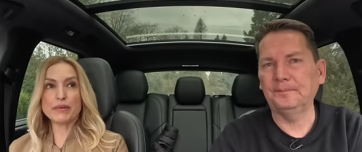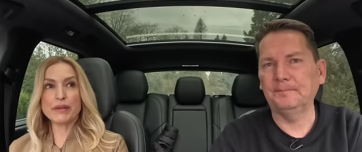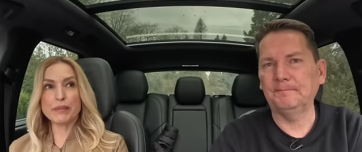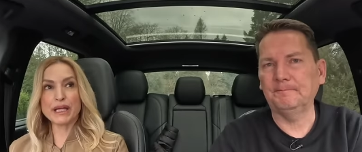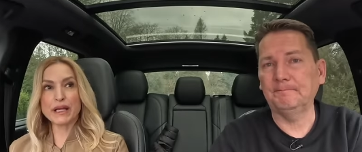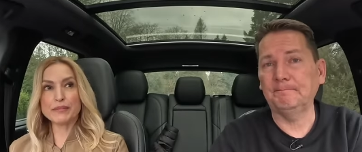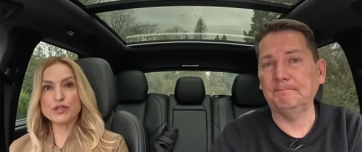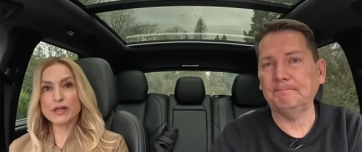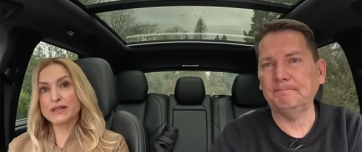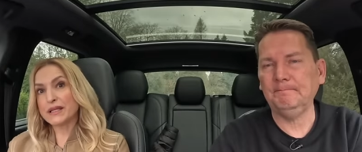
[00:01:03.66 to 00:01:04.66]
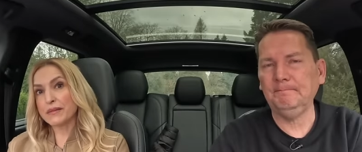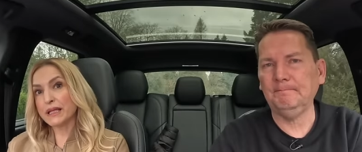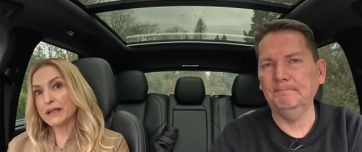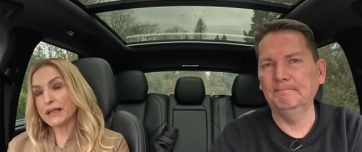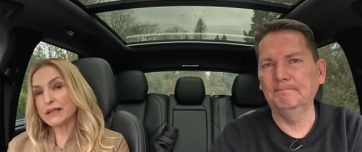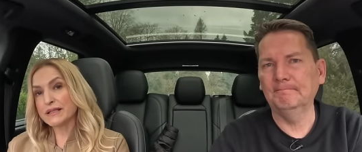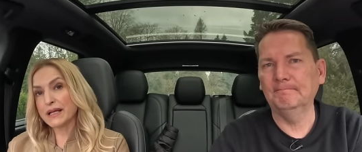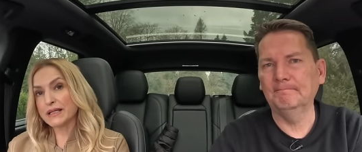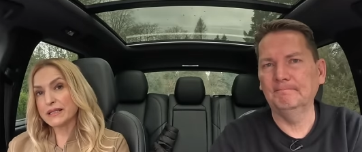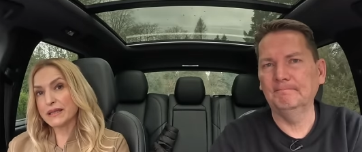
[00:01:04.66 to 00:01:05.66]
Speaker 1: with a pickup truck, something like the
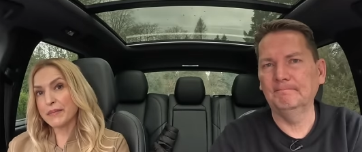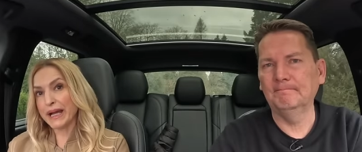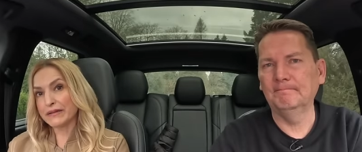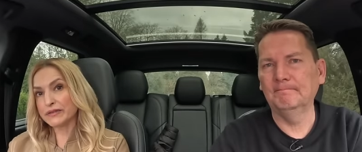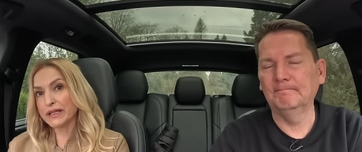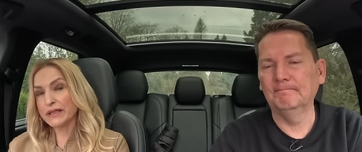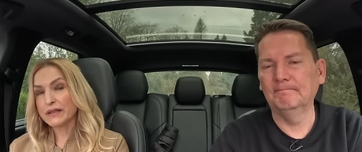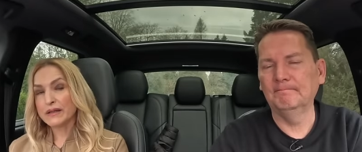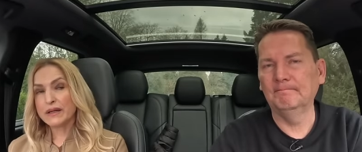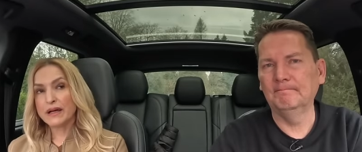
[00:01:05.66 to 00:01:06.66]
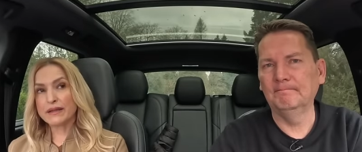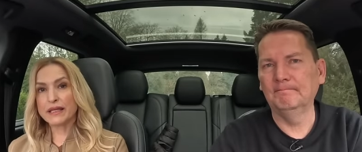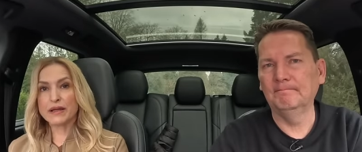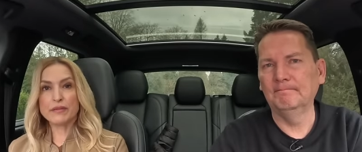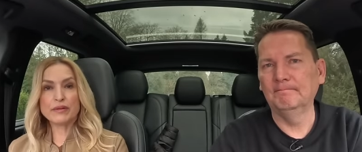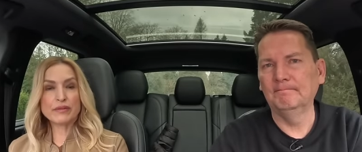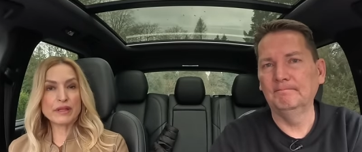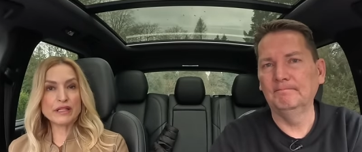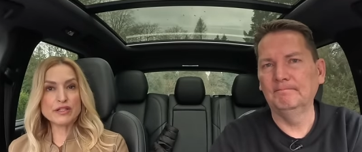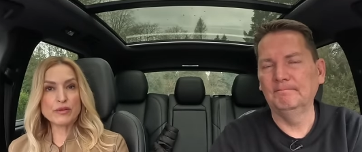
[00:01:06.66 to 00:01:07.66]
size of the Maverick. I think it would
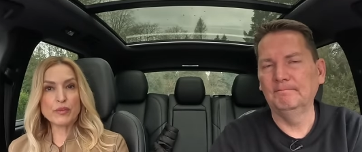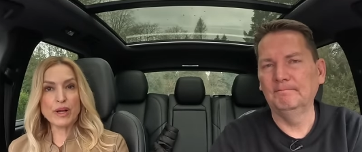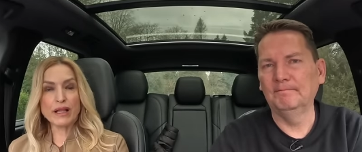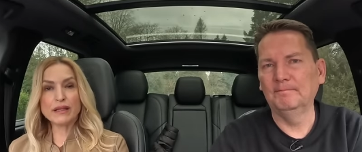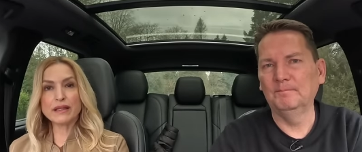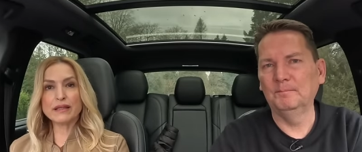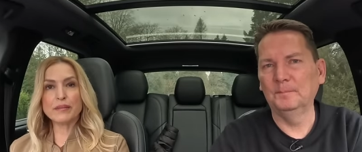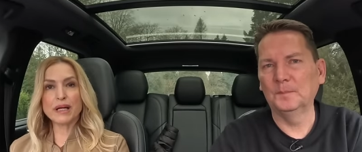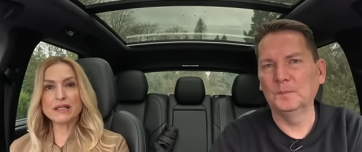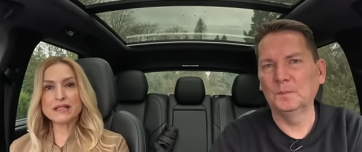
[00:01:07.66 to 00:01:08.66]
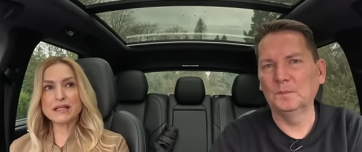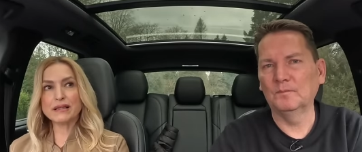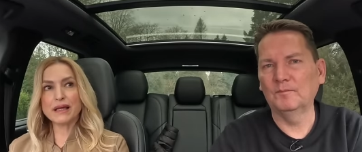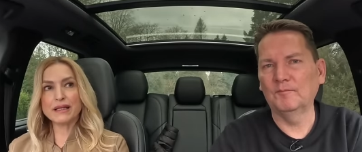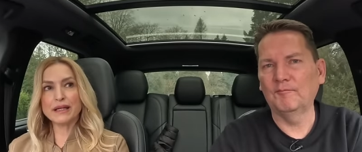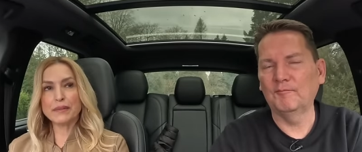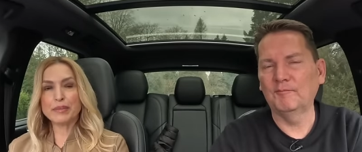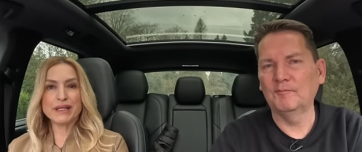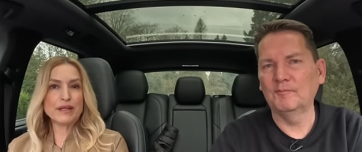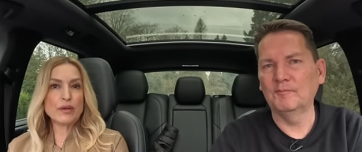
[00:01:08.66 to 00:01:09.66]
really do well in the Mazda lineup,
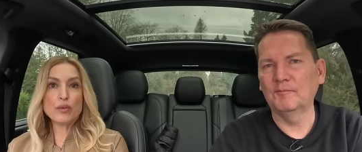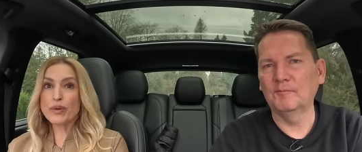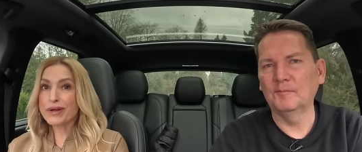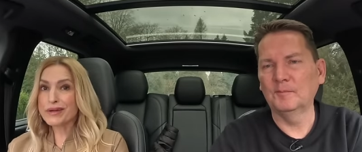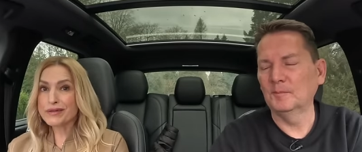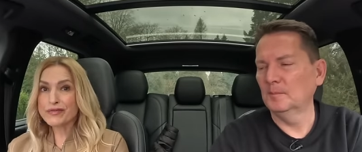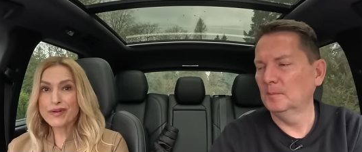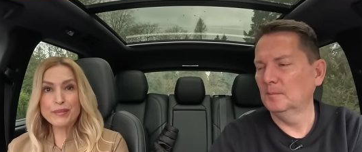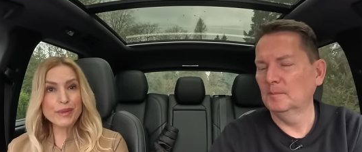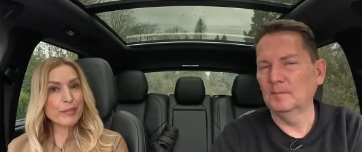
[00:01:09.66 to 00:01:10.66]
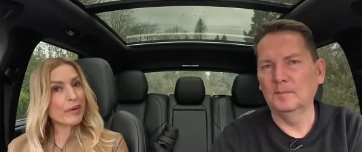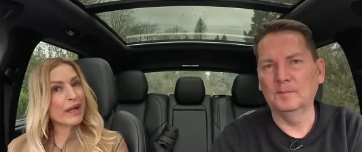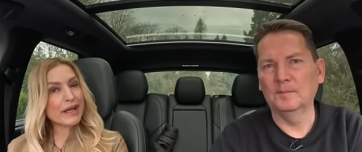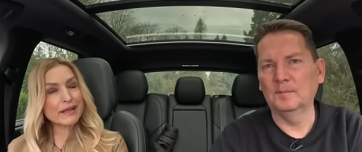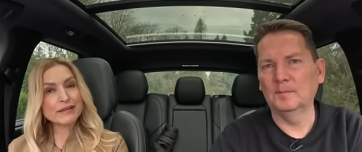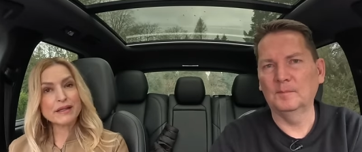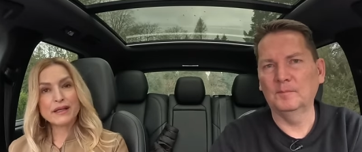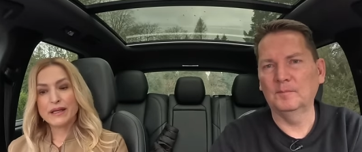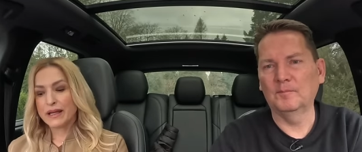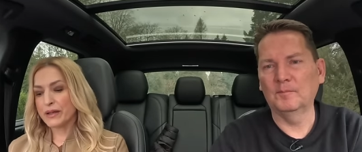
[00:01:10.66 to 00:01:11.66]
but no word from the brand
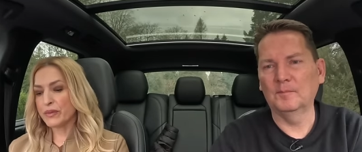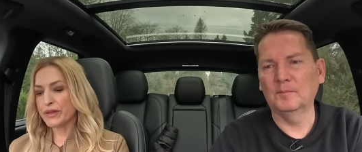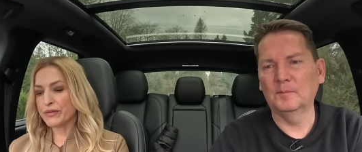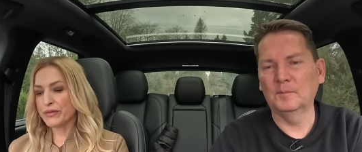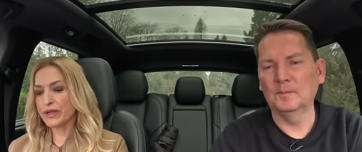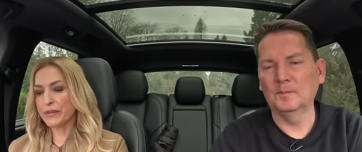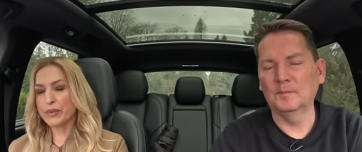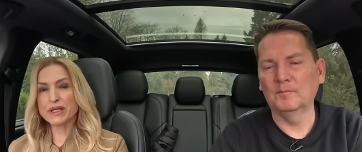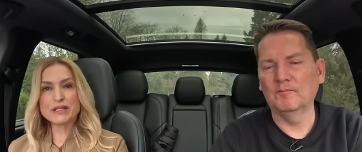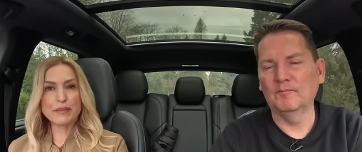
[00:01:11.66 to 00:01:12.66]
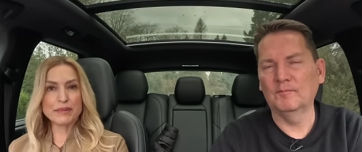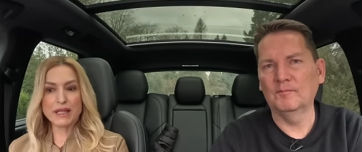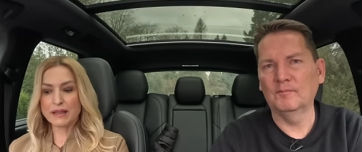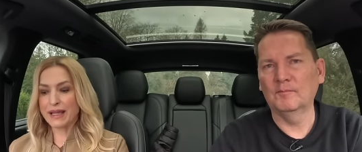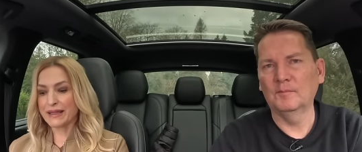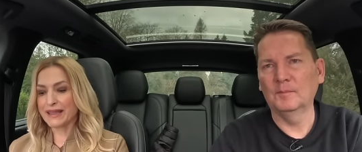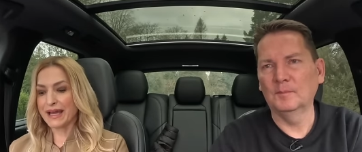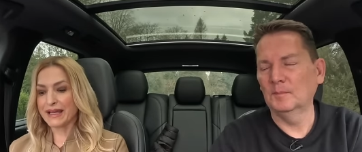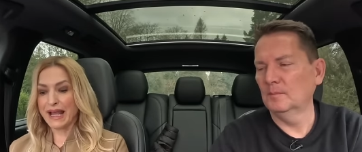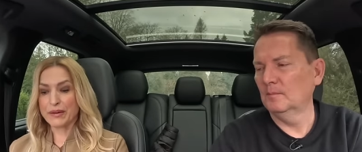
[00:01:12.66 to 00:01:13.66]
and whether they're going to bring something like
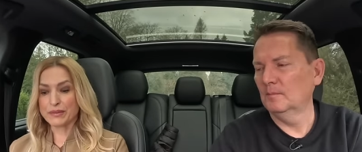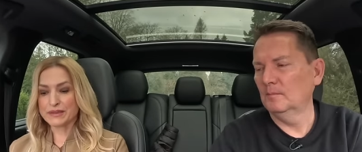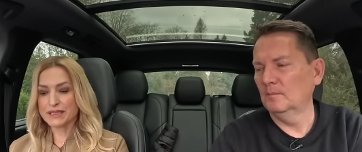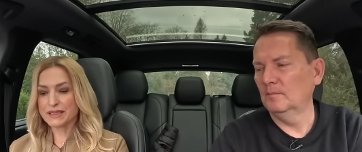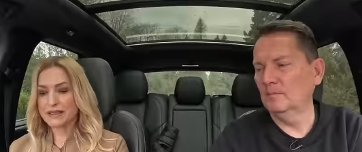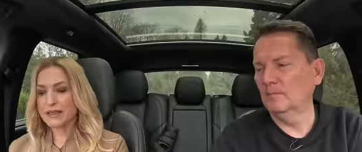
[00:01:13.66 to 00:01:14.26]
that out.